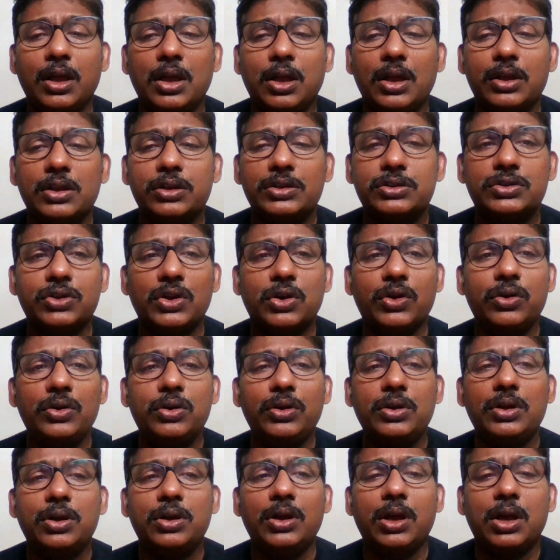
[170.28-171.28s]
So
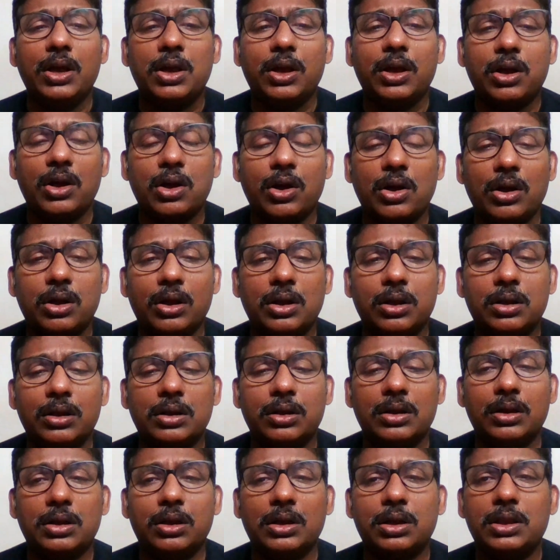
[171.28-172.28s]

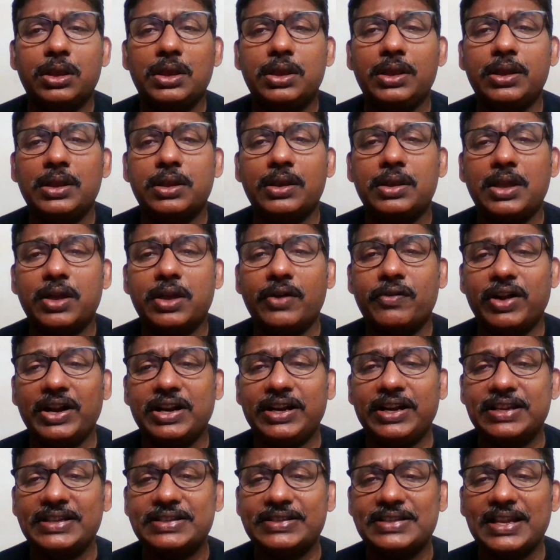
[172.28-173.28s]
the
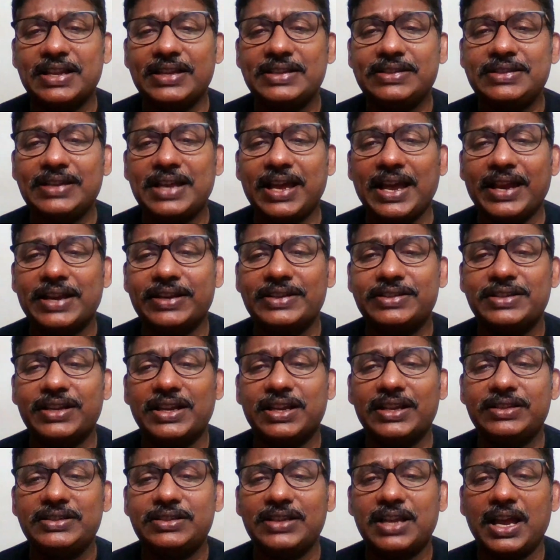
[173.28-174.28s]
vertices,
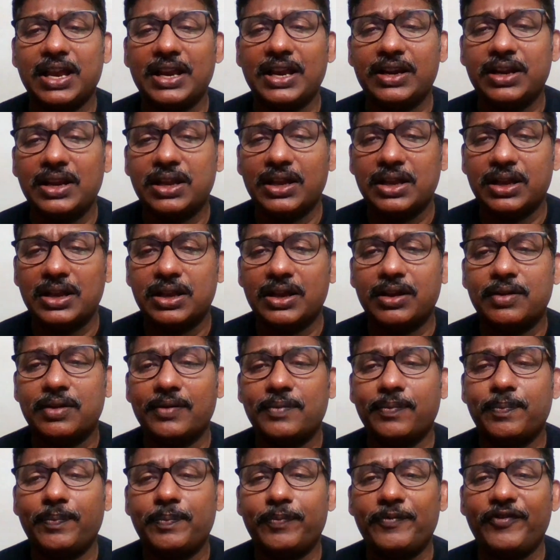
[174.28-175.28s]
edges and
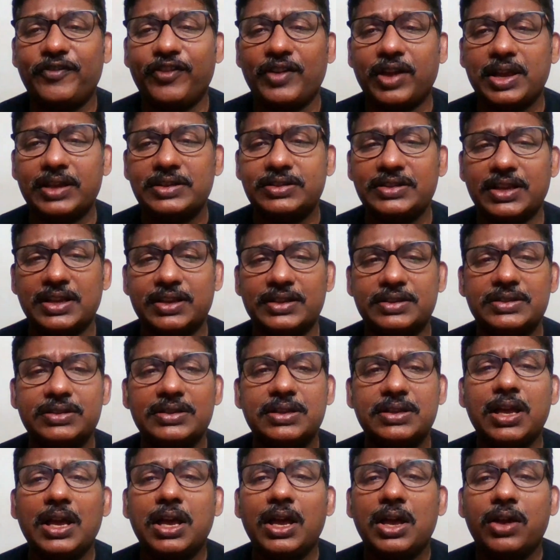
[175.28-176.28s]
faces
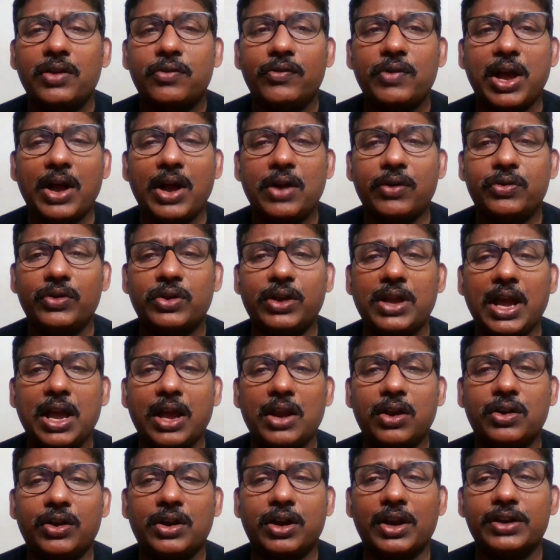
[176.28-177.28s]
we have to
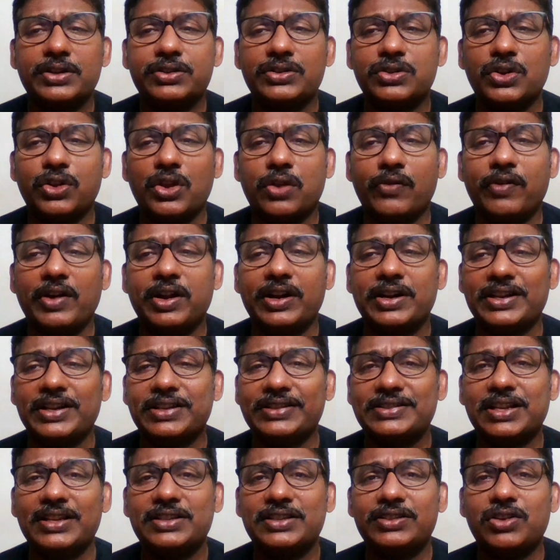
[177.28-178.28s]
calculate. So the
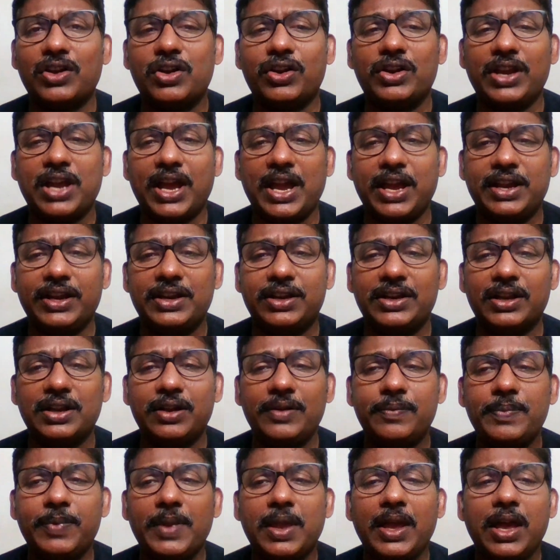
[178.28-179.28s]
vertices are 8,
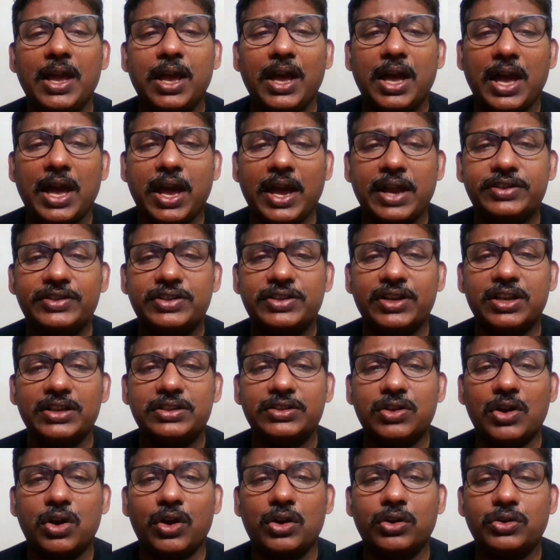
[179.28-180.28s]
edges
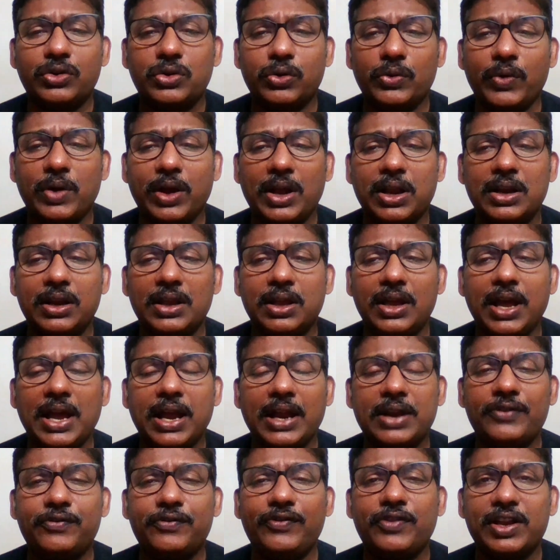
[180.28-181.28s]
are 12
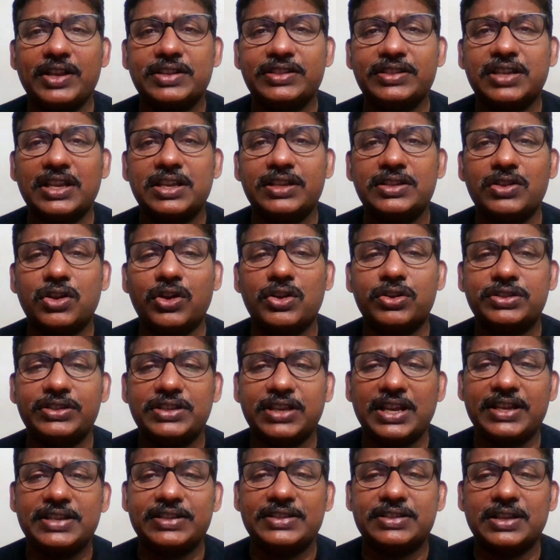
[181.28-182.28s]
and faces are
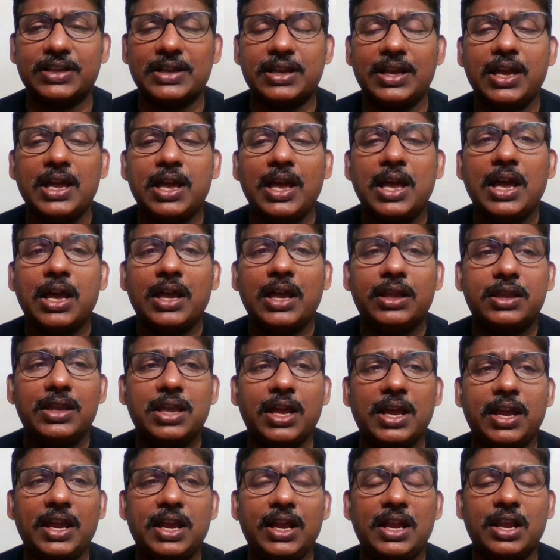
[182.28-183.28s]
6. The
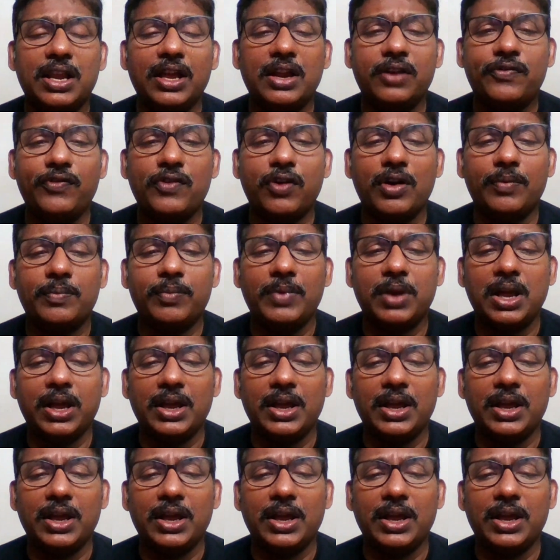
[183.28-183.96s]
Euler formula